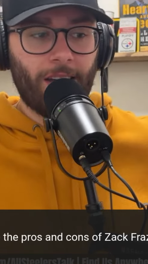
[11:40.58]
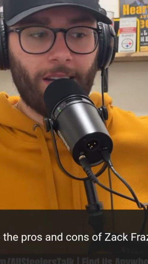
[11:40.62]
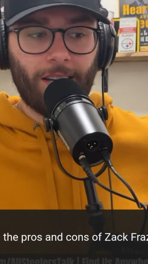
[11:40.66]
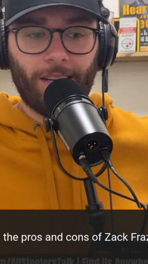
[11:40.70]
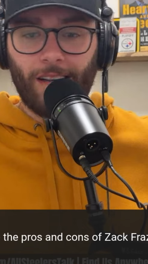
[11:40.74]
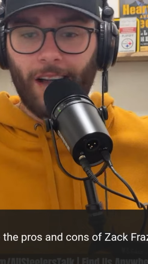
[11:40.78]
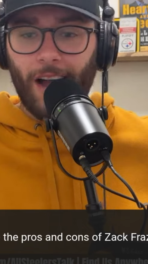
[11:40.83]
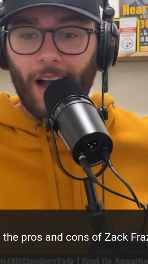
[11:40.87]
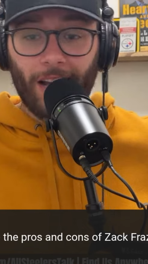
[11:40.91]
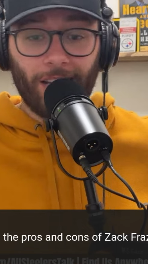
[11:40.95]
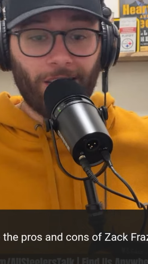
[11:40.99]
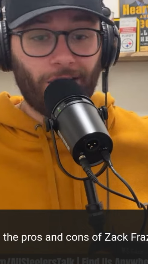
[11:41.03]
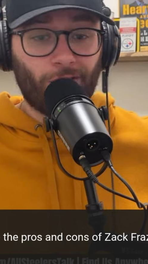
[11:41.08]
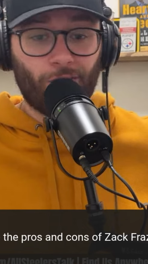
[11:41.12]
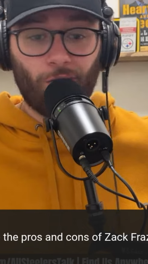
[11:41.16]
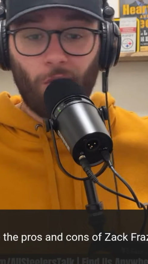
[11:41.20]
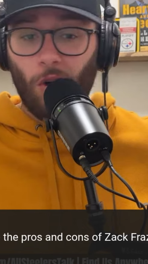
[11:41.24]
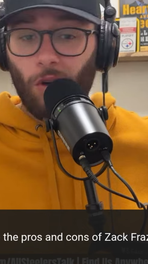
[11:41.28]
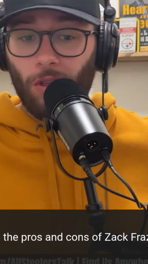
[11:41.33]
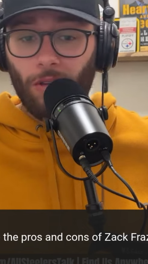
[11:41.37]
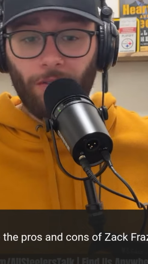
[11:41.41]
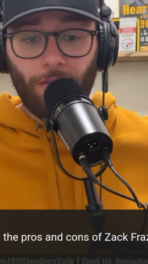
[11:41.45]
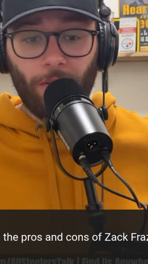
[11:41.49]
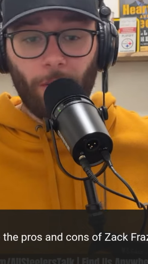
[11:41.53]
Guys
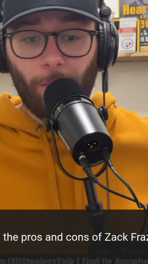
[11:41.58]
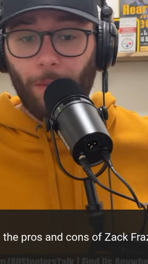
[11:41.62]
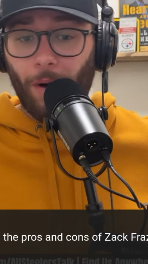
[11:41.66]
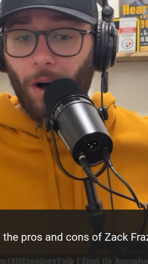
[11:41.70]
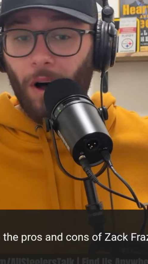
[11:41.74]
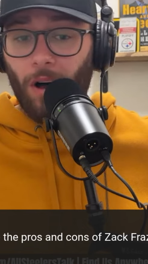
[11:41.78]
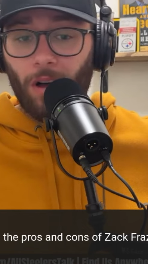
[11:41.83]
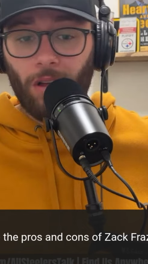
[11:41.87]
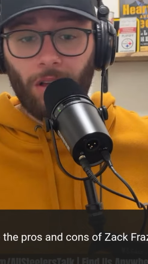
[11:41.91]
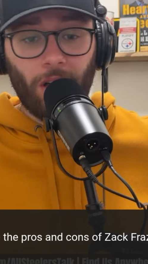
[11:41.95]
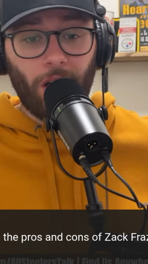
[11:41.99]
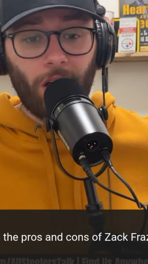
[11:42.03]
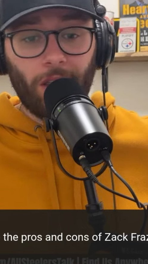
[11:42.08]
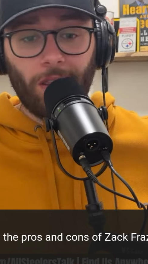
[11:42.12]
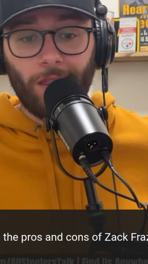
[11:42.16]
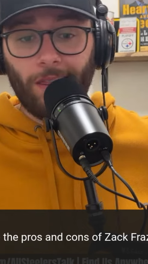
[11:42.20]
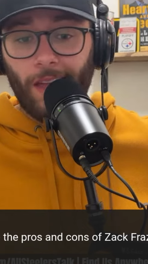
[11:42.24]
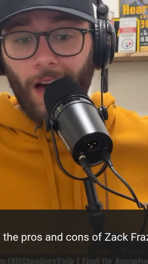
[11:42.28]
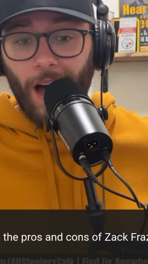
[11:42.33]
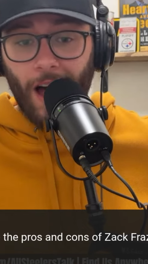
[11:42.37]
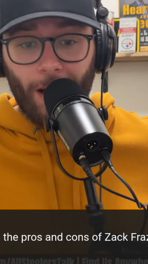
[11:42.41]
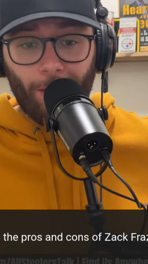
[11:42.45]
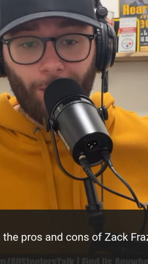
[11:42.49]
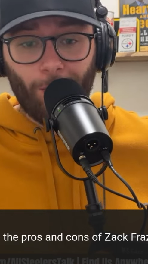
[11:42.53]
throw the football a
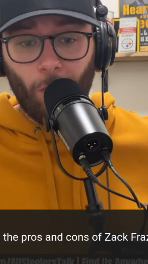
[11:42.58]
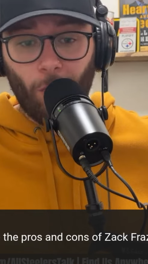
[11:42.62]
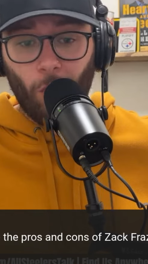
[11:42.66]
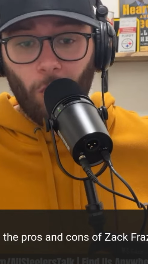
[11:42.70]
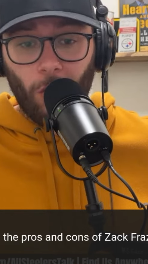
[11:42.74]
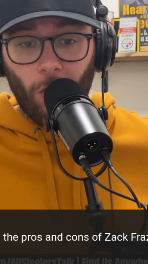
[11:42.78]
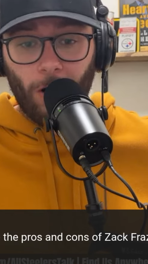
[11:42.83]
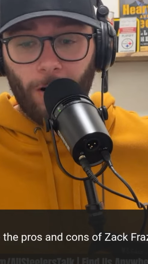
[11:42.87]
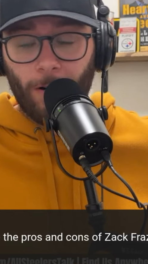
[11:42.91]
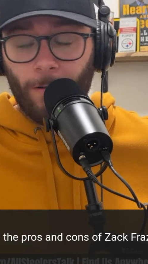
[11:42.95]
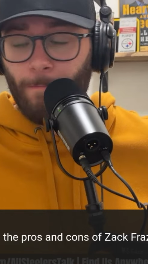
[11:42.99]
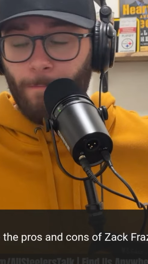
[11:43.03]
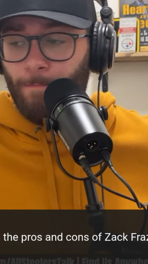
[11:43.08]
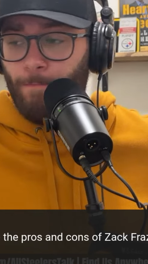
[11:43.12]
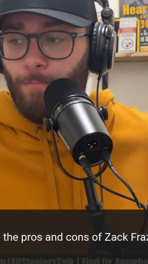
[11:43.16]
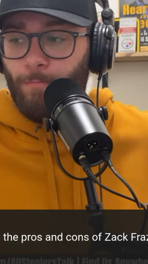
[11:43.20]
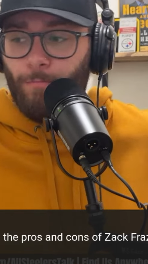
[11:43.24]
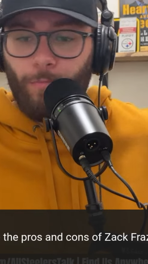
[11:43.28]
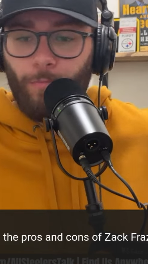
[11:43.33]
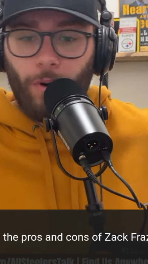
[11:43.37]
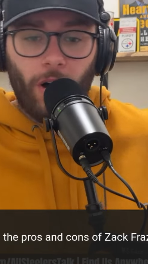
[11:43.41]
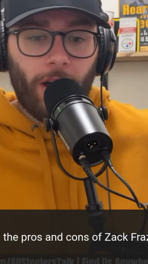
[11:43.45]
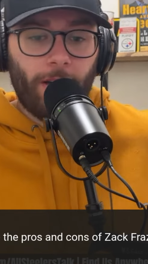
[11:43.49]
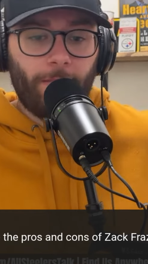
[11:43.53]
lot more,
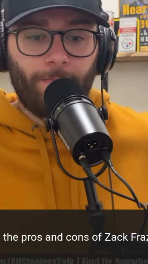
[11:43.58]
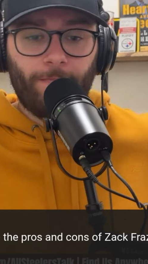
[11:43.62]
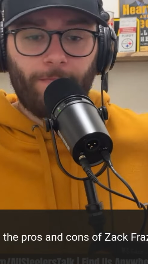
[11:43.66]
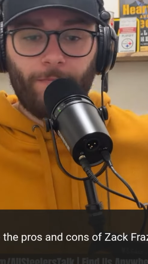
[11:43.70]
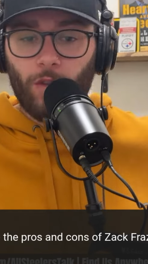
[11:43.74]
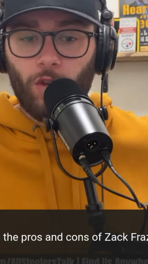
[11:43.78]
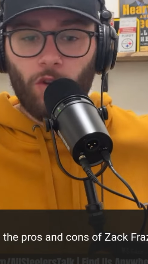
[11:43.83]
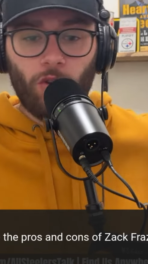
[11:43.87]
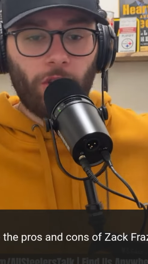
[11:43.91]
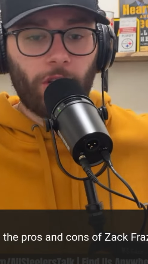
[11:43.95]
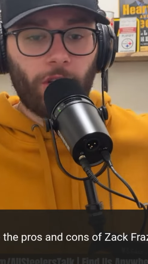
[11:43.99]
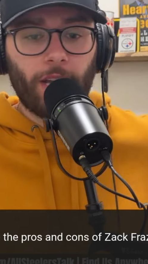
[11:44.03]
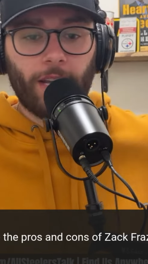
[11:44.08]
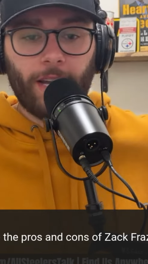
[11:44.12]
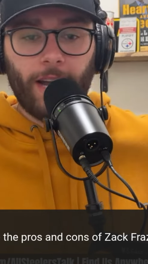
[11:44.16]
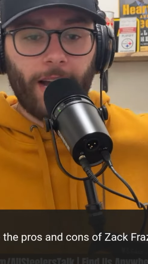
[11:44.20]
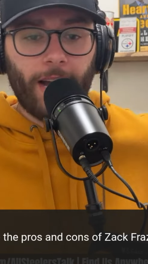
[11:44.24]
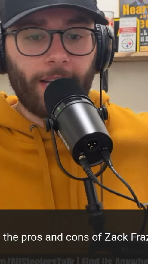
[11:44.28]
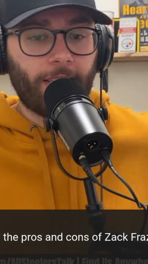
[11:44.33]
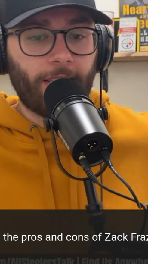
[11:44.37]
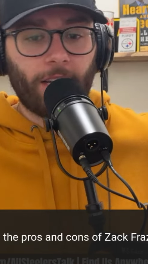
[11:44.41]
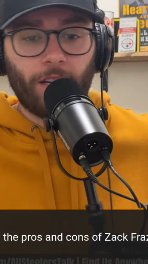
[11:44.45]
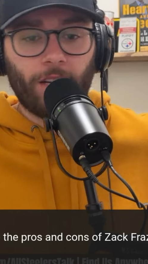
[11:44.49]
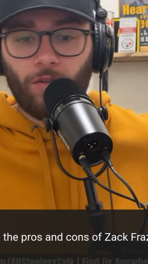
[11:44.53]
but you look at
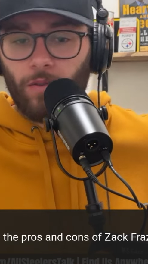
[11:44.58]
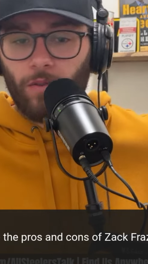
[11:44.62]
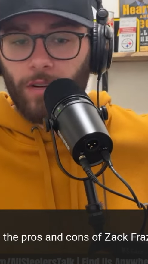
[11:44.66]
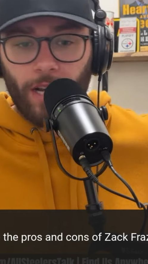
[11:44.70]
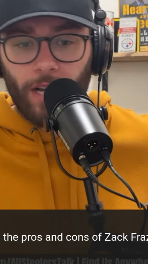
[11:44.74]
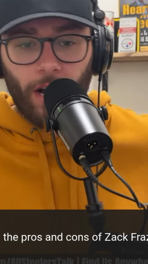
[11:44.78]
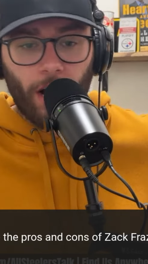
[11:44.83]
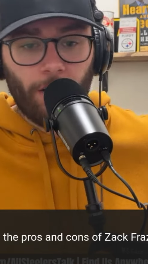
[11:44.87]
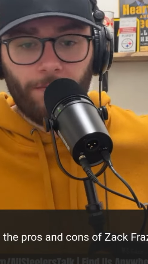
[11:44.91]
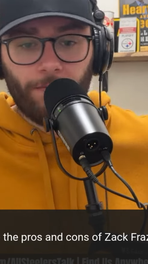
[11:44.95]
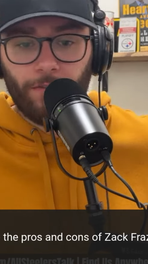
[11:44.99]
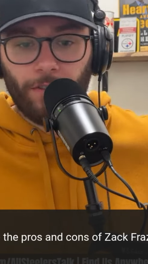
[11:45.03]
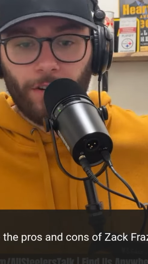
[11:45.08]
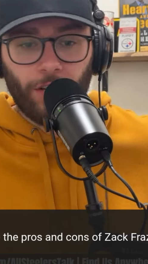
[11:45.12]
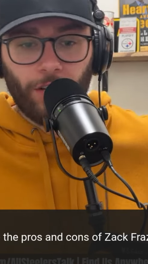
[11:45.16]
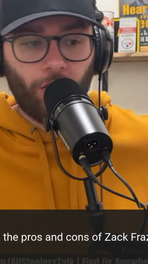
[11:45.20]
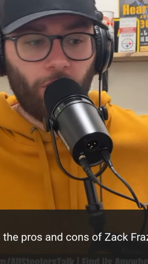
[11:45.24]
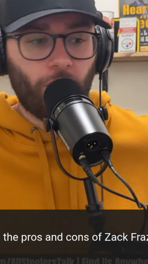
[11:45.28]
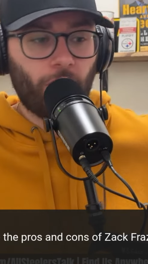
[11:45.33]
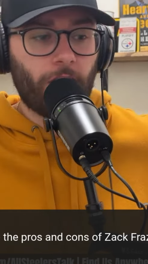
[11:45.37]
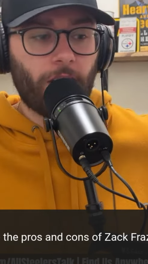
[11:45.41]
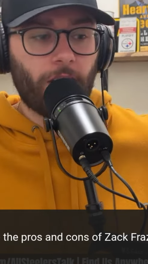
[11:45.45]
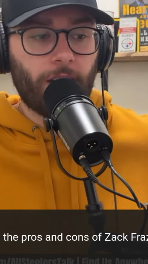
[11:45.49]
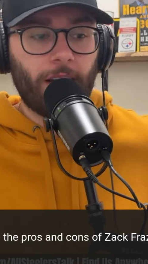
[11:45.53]
guys like Creed Humphrey, you
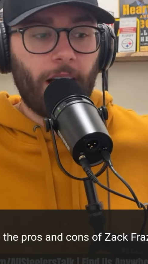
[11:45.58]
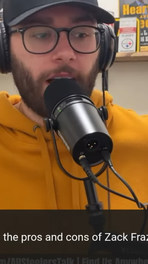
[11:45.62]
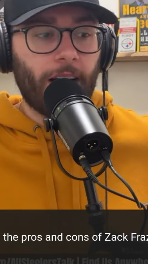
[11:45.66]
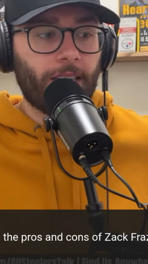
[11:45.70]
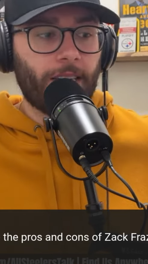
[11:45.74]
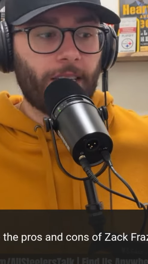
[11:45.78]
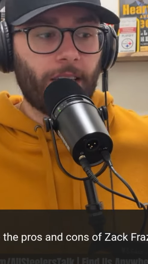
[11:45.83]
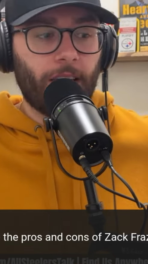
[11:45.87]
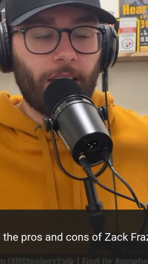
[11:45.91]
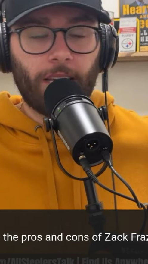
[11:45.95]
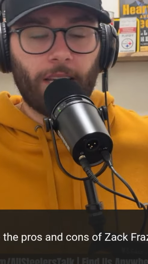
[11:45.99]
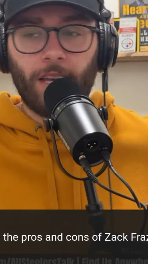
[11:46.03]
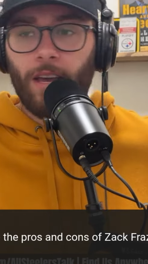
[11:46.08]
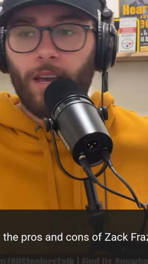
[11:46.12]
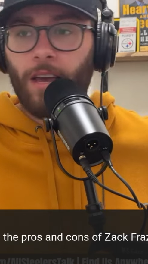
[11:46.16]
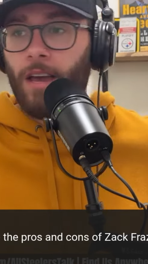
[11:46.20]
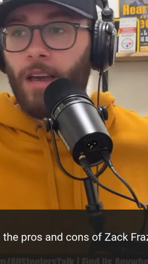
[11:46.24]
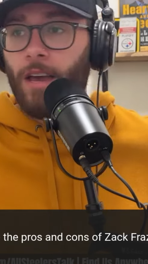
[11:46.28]
look at guys like